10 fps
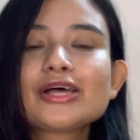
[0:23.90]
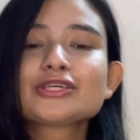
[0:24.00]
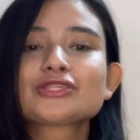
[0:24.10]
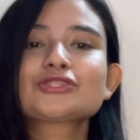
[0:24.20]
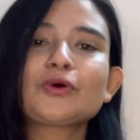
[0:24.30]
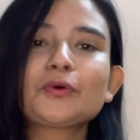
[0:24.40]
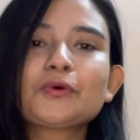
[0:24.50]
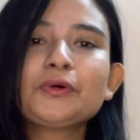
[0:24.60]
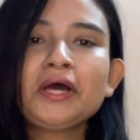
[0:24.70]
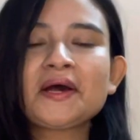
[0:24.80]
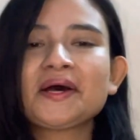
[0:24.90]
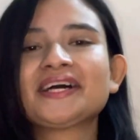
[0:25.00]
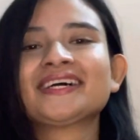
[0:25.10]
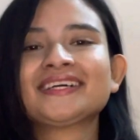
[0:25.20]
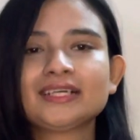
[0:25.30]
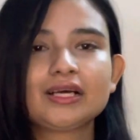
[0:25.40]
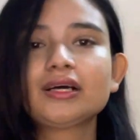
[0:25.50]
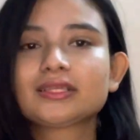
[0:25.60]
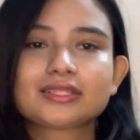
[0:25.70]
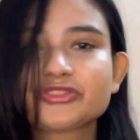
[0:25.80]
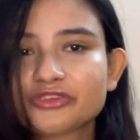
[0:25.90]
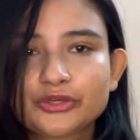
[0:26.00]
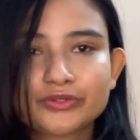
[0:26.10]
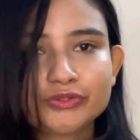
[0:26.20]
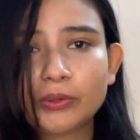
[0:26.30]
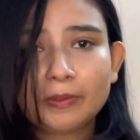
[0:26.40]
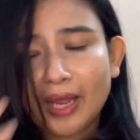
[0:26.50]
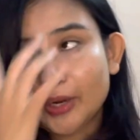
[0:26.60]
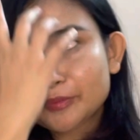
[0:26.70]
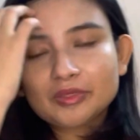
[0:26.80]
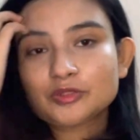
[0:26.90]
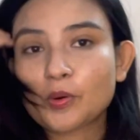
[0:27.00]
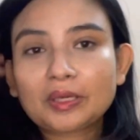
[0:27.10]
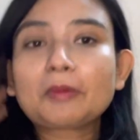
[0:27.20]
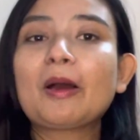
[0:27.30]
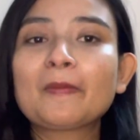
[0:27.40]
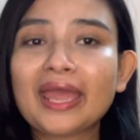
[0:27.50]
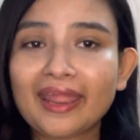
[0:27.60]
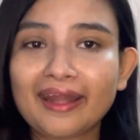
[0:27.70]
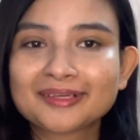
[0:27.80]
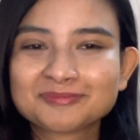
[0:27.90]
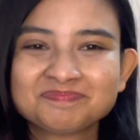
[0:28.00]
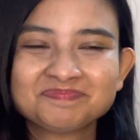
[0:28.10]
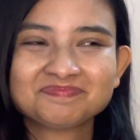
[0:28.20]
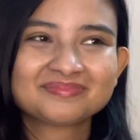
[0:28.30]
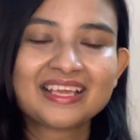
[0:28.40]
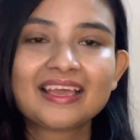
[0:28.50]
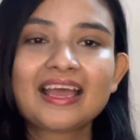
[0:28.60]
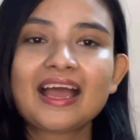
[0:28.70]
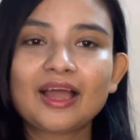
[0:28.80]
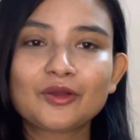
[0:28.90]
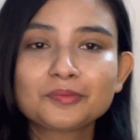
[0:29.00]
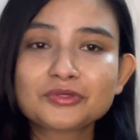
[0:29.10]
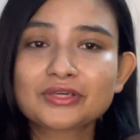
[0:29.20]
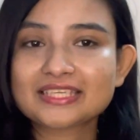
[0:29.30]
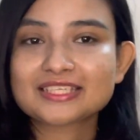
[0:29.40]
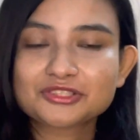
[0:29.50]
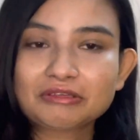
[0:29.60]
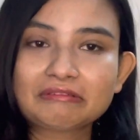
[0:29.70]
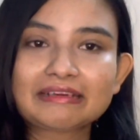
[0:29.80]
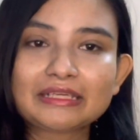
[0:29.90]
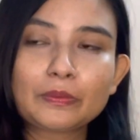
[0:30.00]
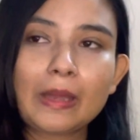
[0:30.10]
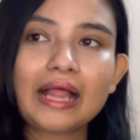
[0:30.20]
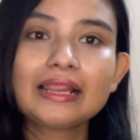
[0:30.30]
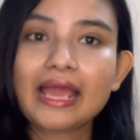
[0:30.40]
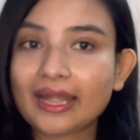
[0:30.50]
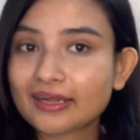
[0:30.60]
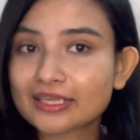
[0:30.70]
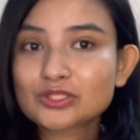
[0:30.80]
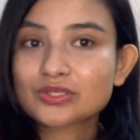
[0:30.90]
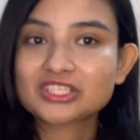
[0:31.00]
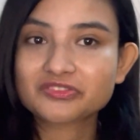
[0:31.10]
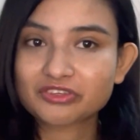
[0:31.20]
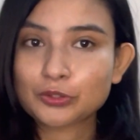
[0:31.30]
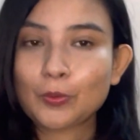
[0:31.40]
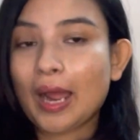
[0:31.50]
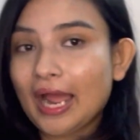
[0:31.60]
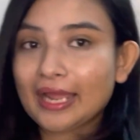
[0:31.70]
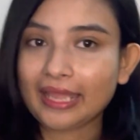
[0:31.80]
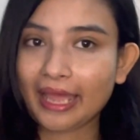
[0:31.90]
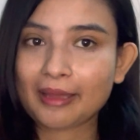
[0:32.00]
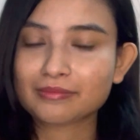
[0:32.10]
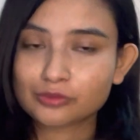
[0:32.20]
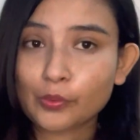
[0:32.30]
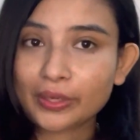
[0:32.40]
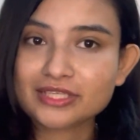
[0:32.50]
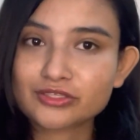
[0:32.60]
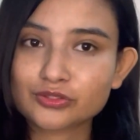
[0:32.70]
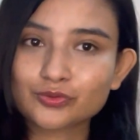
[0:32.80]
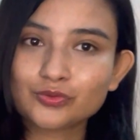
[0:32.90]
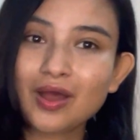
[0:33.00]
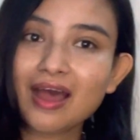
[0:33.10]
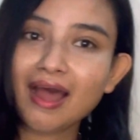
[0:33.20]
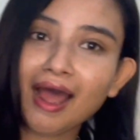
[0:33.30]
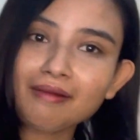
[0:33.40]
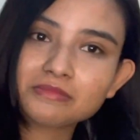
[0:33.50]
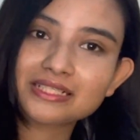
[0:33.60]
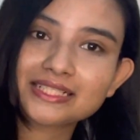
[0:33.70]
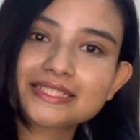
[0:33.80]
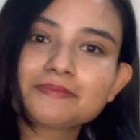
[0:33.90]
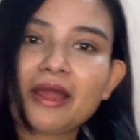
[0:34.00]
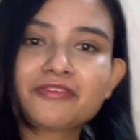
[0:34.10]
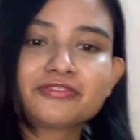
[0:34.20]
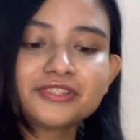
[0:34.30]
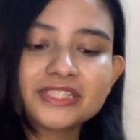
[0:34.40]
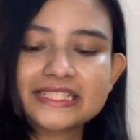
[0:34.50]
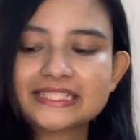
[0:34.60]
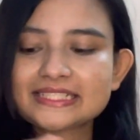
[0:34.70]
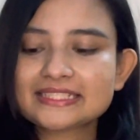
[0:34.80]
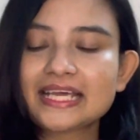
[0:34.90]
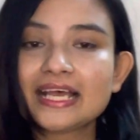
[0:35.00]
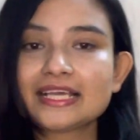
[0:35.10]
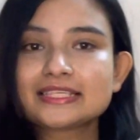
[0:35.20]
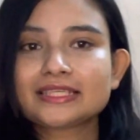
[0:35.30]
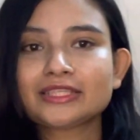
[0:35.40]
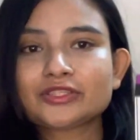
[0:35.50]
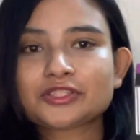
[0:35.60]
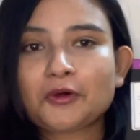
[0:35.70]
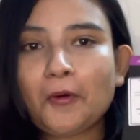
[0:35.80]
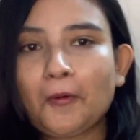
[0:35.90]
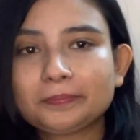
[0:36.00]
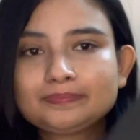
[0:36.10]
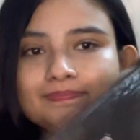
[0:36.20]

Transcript: So this video is not about me talking about my hair. I hope you guys are doing really well, and in today's video I am going to unbox my first stethoscope